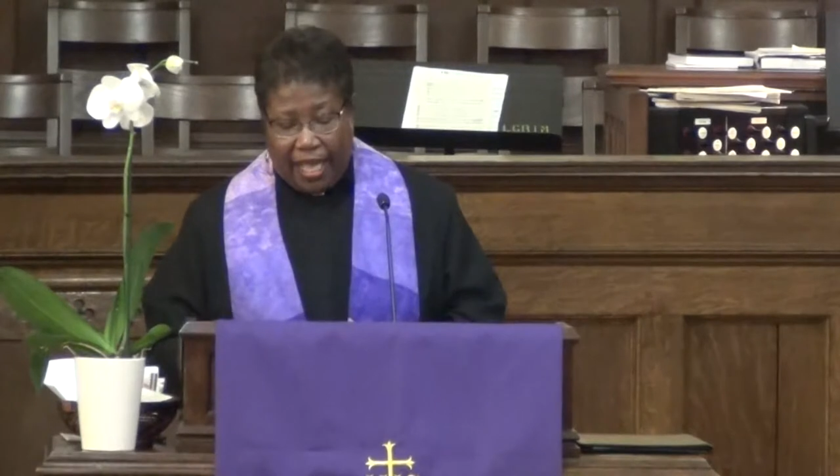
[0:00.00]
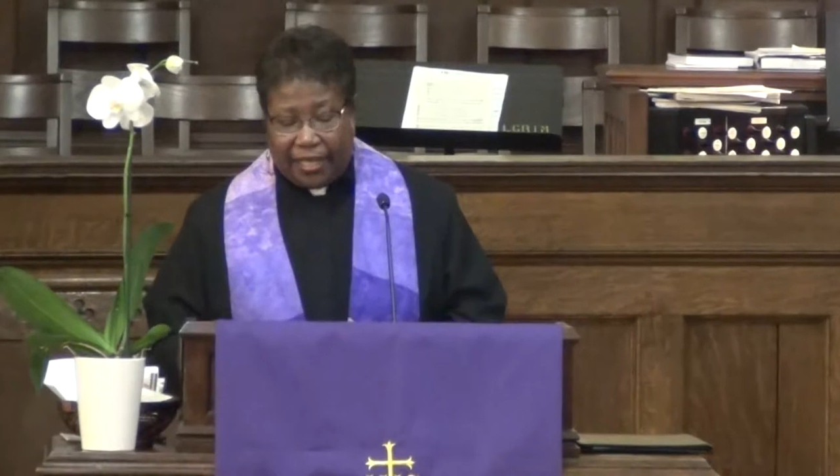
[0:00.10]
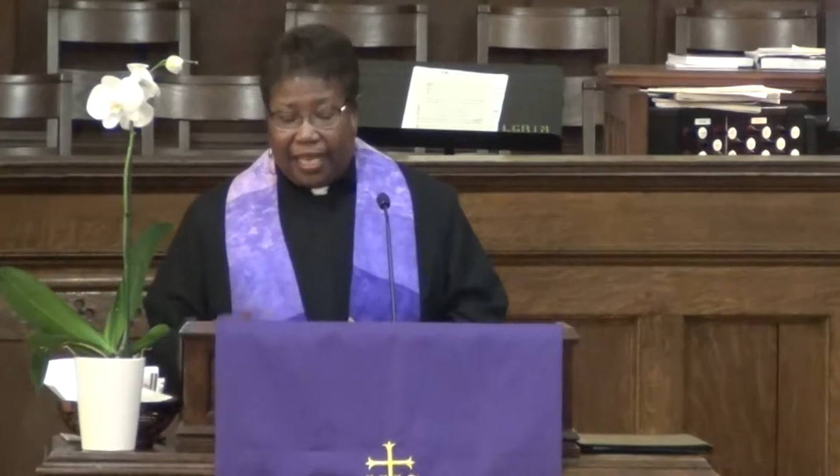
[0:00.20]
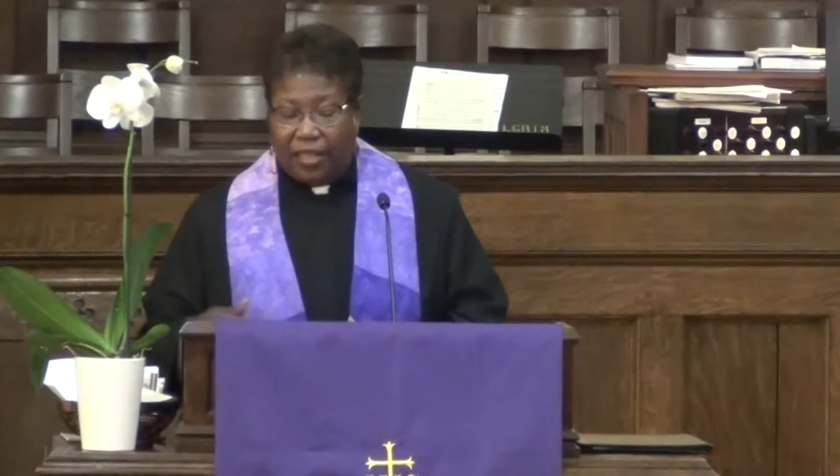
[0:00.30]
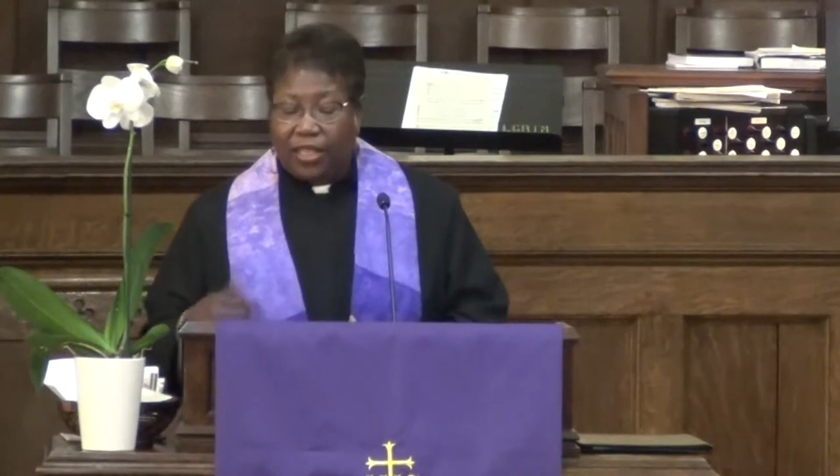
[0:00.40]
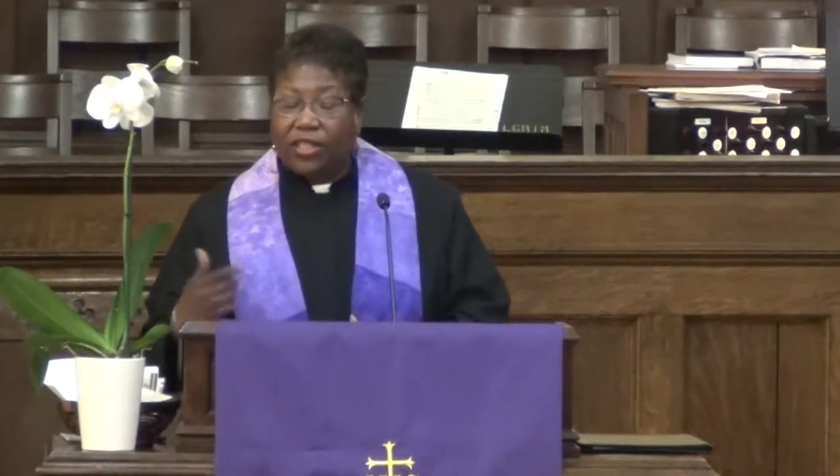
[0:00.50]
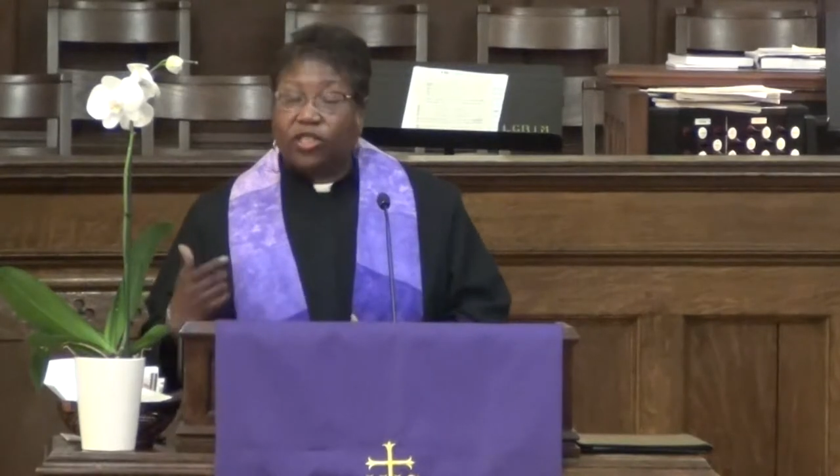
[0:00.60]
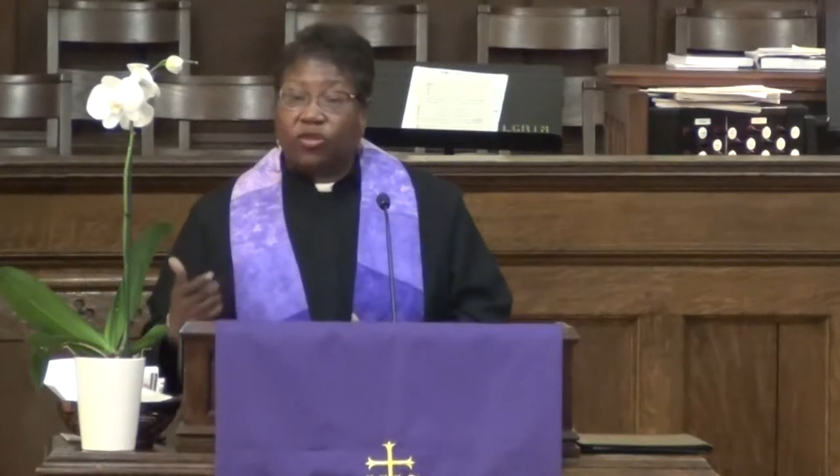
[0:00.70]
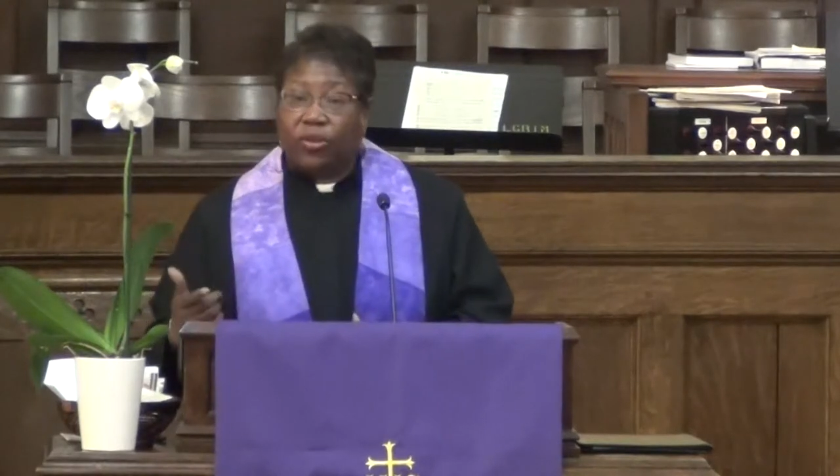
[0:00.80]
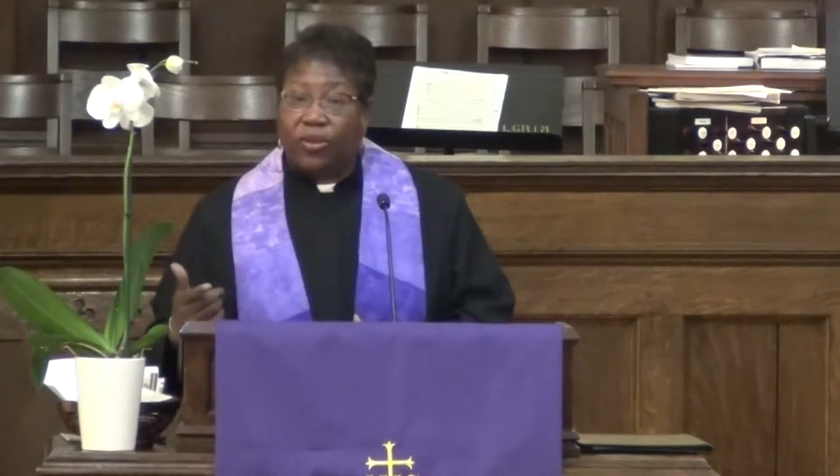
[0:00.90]
and telling
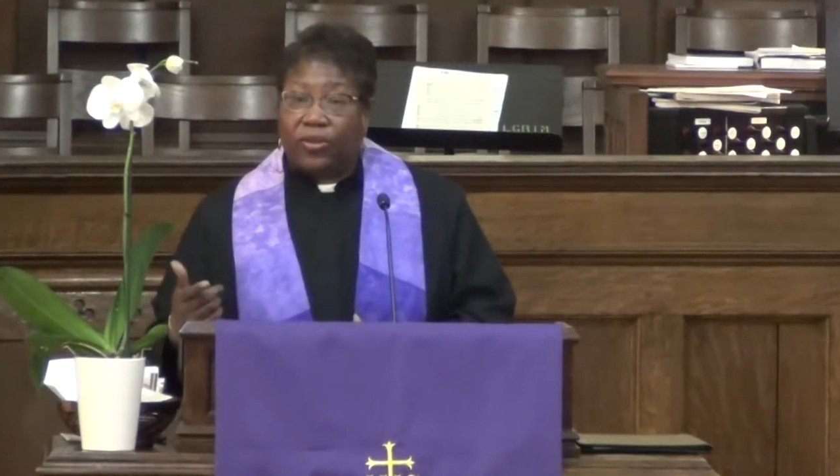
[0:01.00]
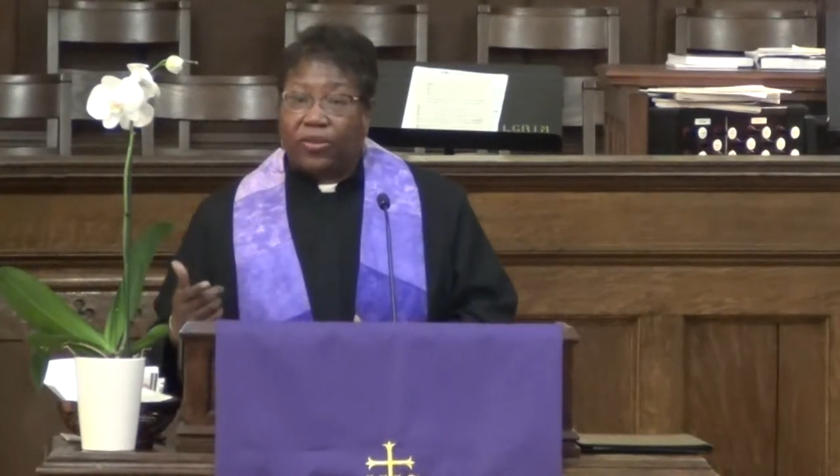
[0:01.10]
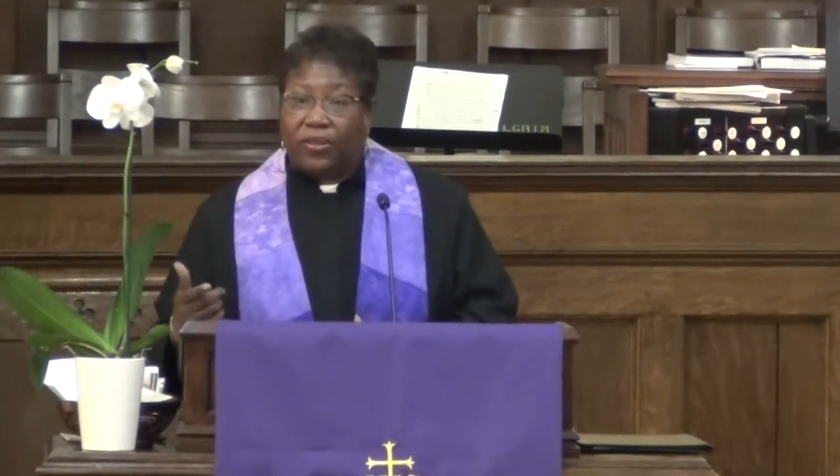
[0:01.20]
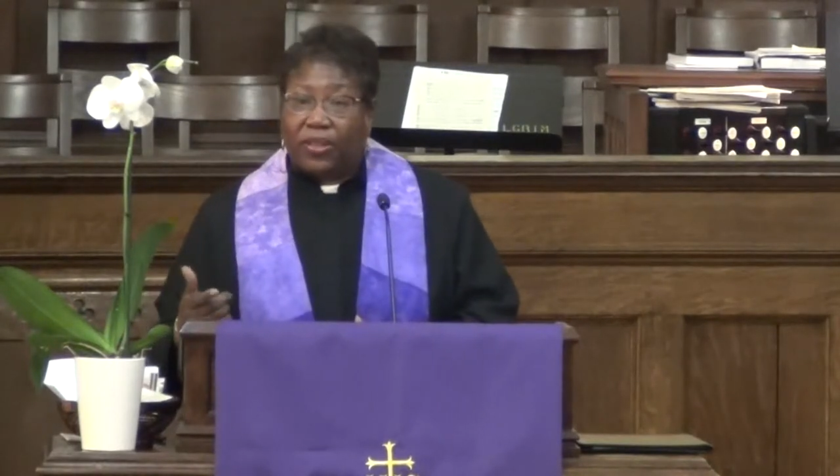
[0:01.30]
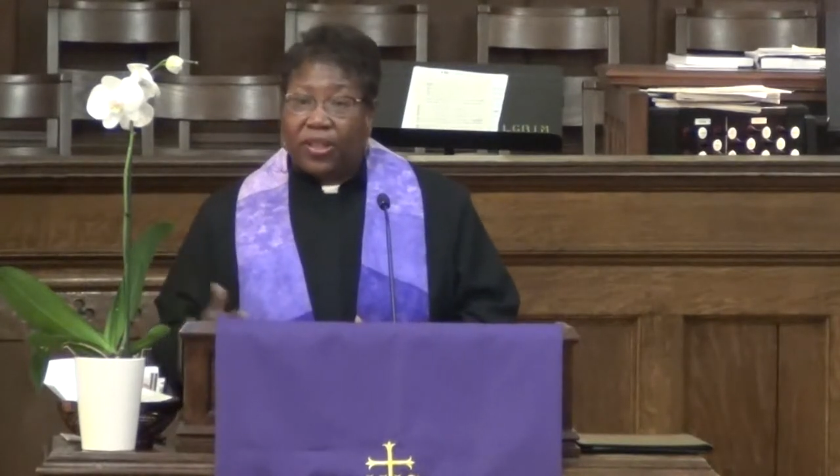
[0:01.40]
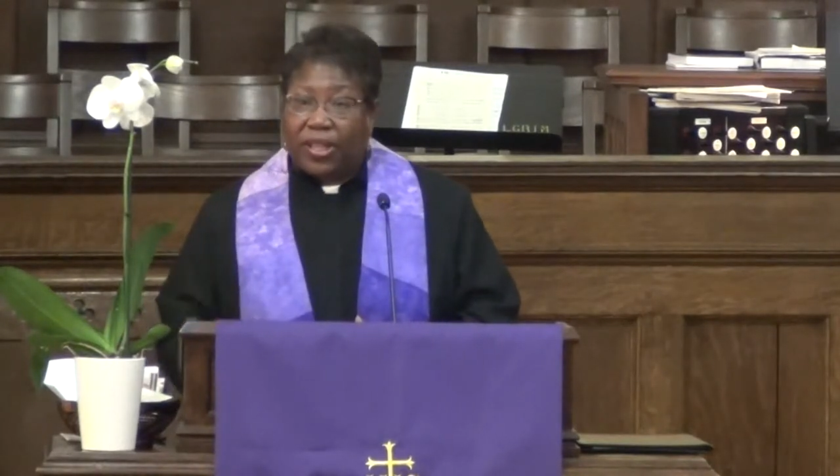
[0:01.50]
the truth